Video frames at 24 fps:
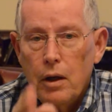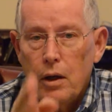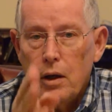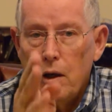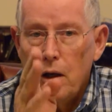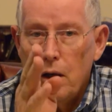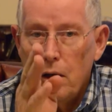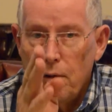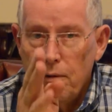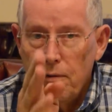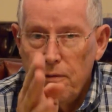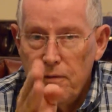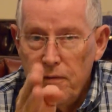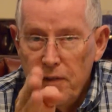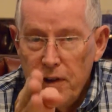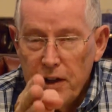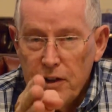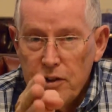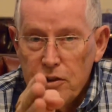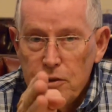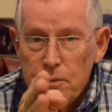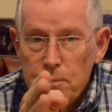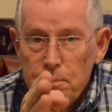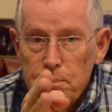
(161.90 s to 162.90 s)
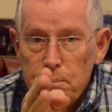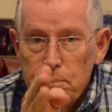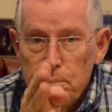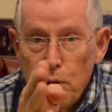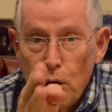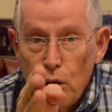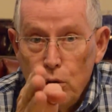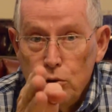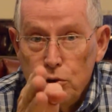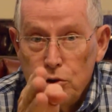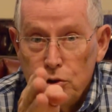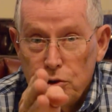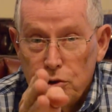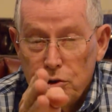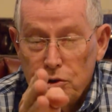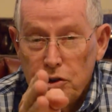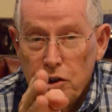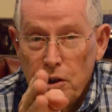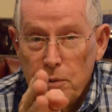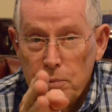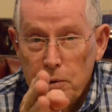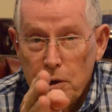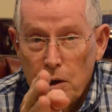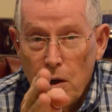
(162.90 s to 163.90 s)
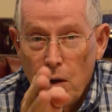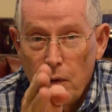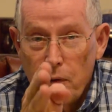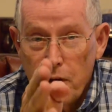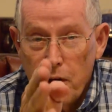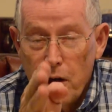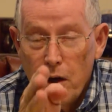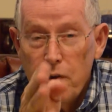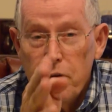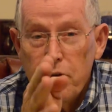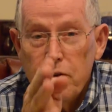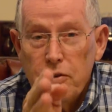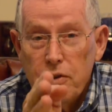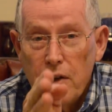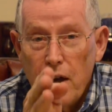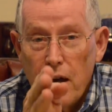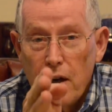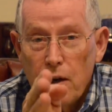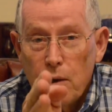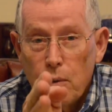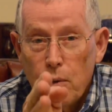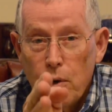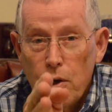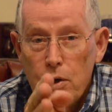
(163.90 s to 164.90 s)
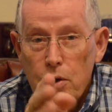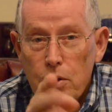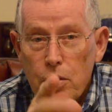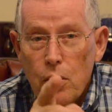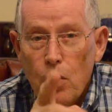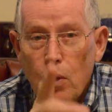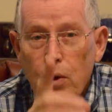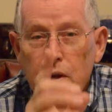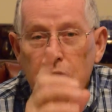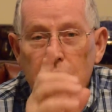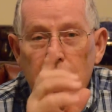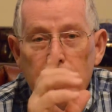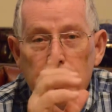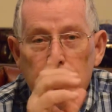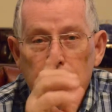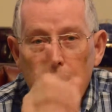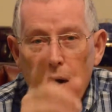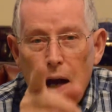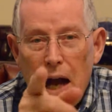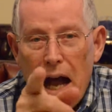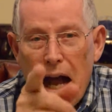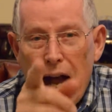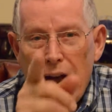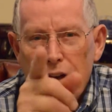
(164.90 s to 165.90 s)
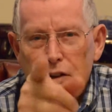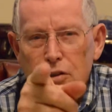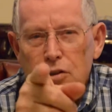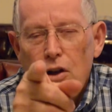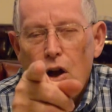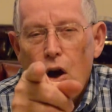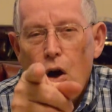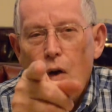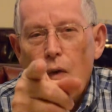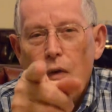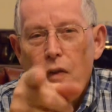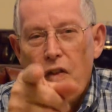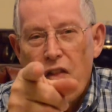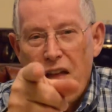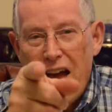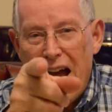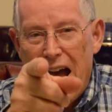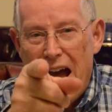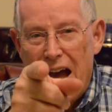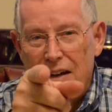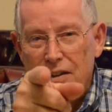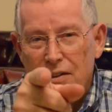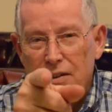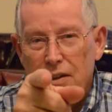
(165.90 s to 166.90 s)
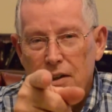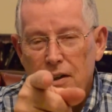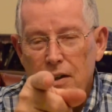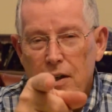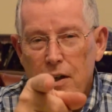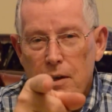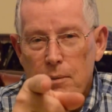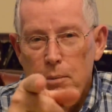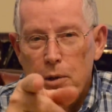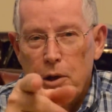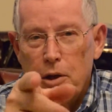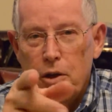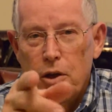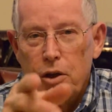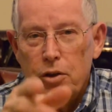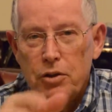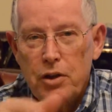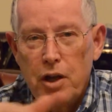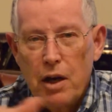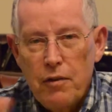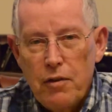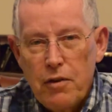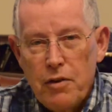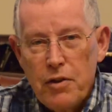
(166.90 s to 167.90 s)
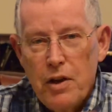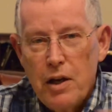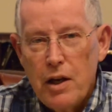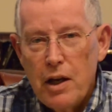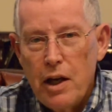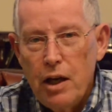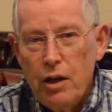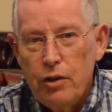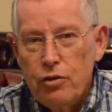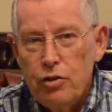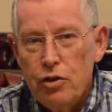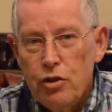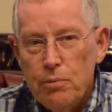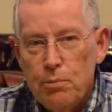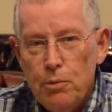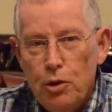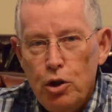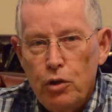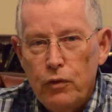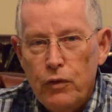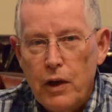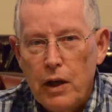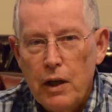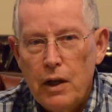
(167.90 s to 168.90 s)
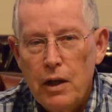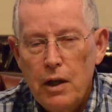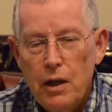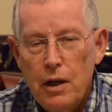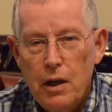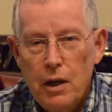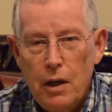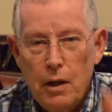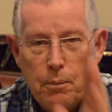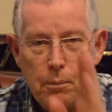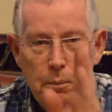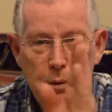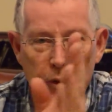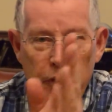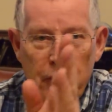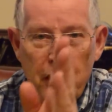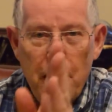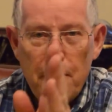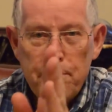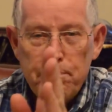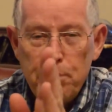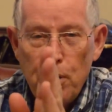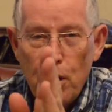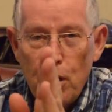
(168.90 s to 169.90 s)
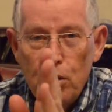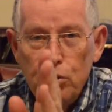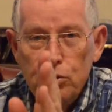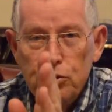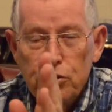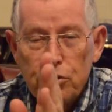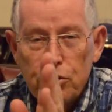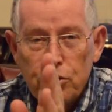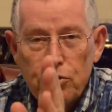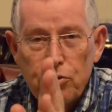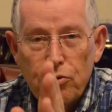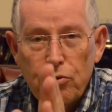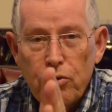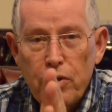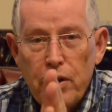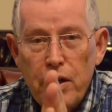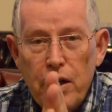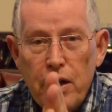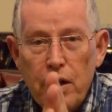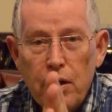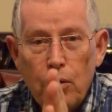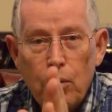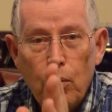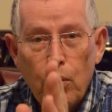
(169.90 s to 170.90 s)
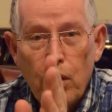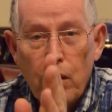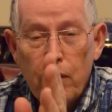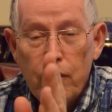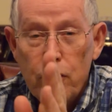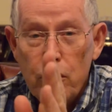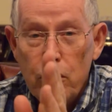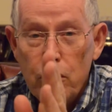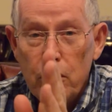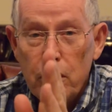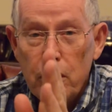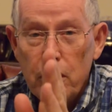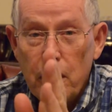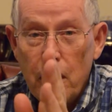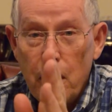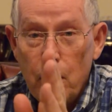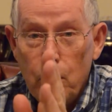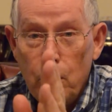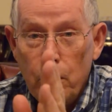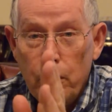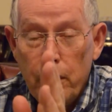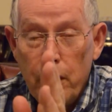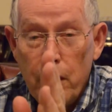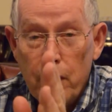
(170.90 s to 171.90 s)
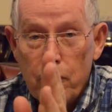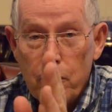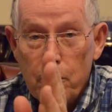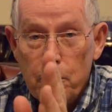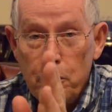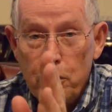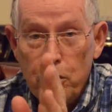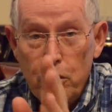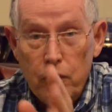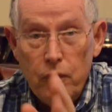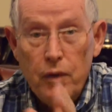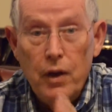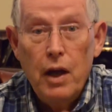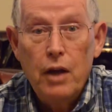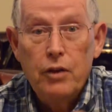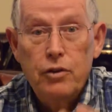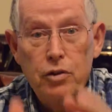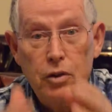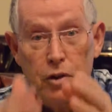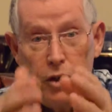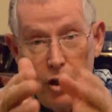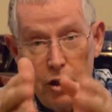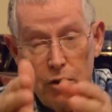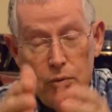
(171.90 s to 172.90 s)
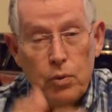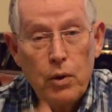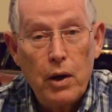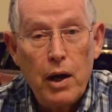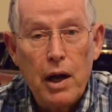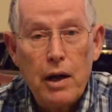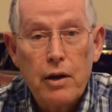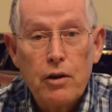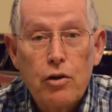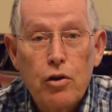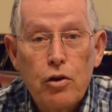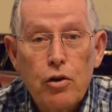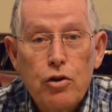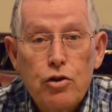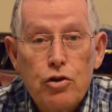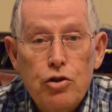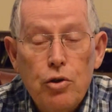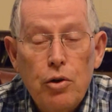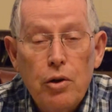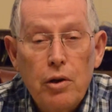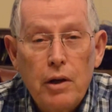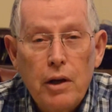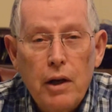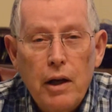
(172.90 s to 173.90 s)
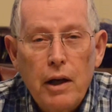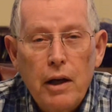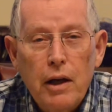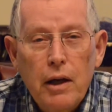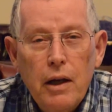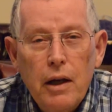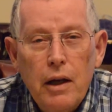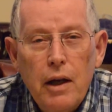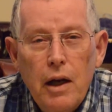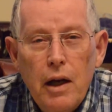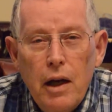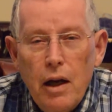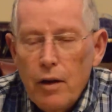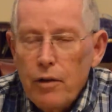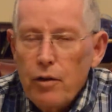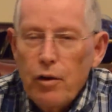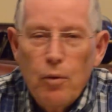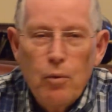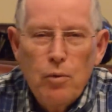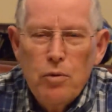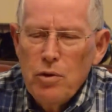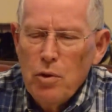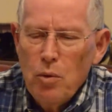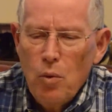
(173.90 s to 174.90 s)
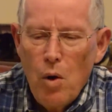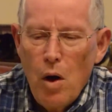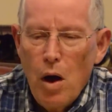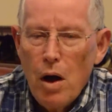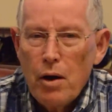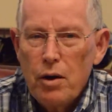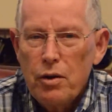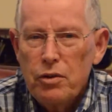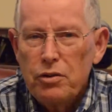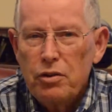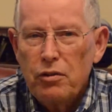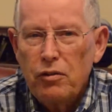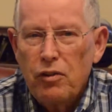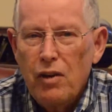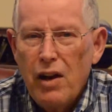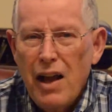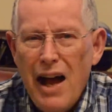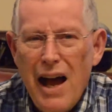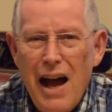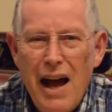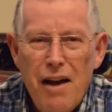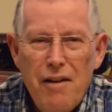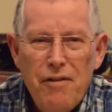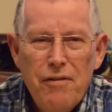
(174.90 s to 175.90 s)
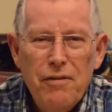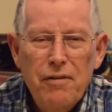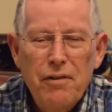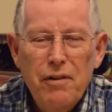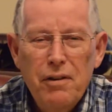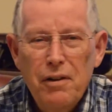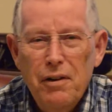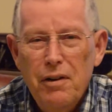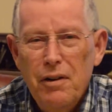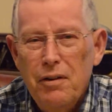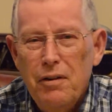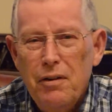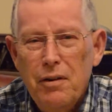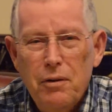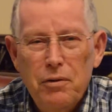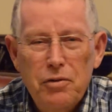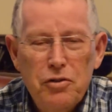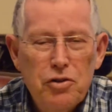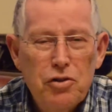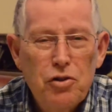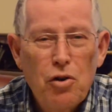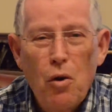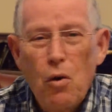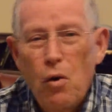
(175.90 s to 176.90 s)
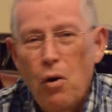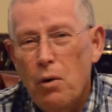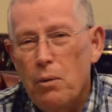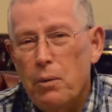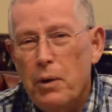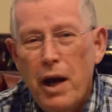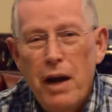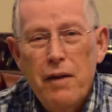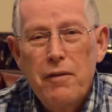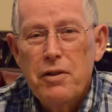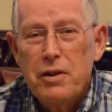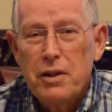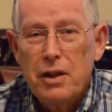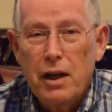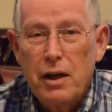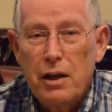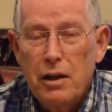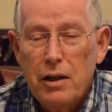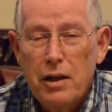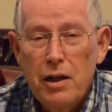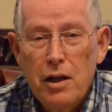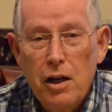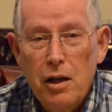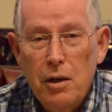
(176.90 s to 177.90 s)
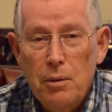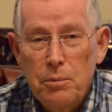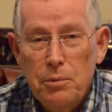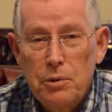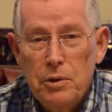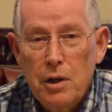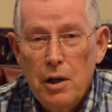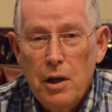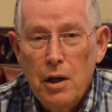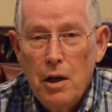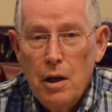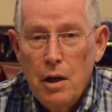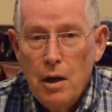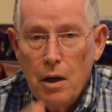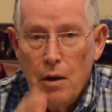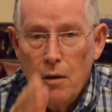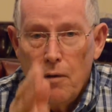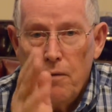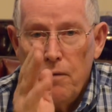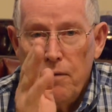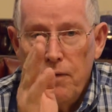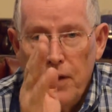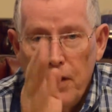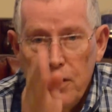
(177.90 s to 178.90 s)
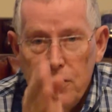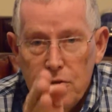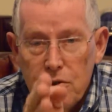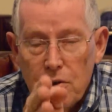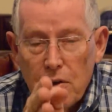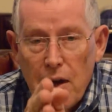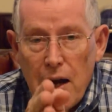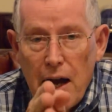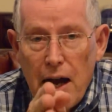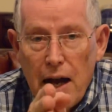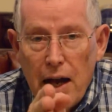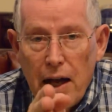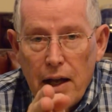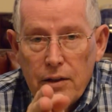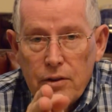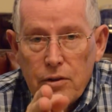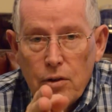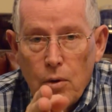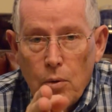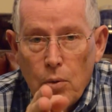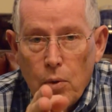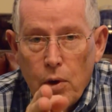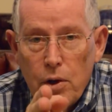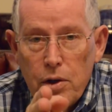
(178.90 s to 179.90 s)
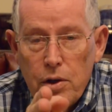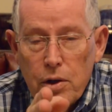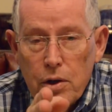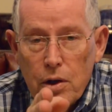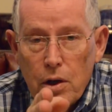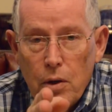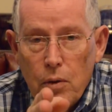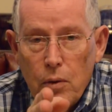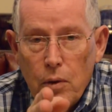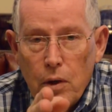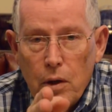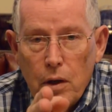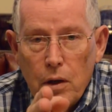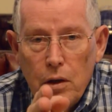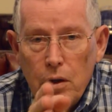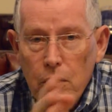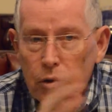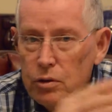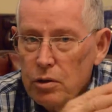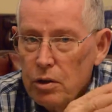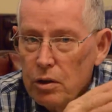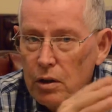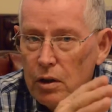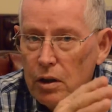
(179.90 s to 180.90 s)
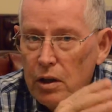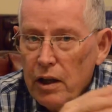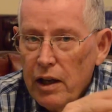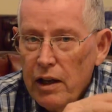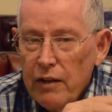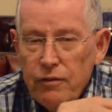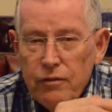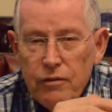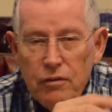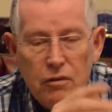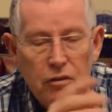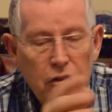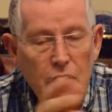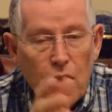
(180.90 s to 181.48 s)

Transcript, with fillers: get a fixed post or something on the other side of where you're going. Keep your eyes on that because everything else is moving, but that post or tree or whatever you're looking at will never move. So here's what I encourage you today the, the waters of life, the storm, everything comes Fix your eyes on where you're going. Look to the left,